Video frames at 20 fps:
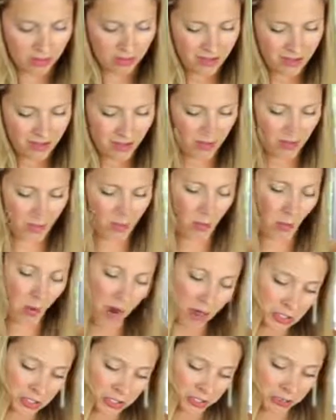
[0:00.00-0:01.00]
then you have to
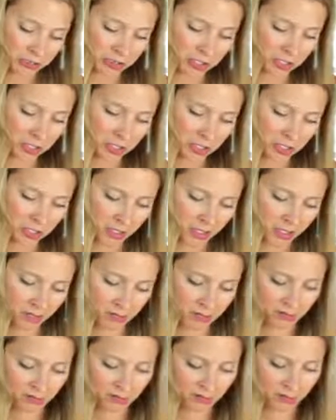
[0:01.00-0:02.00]
wash the thing
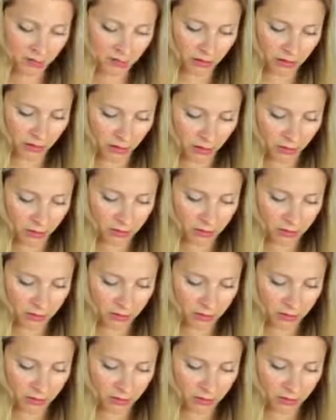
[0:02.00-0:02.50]
and ugh,